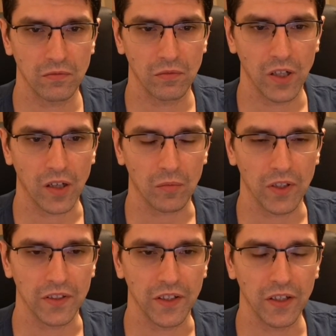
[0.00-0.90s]
black
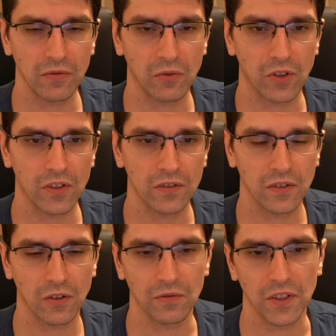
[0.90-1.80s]
played a4,
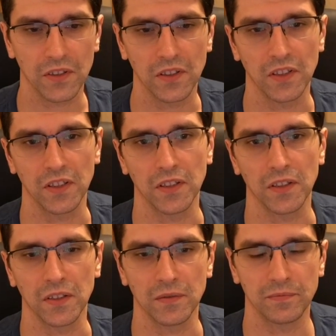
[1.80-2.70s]

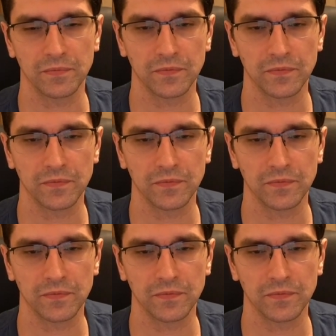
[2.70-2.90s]
obviously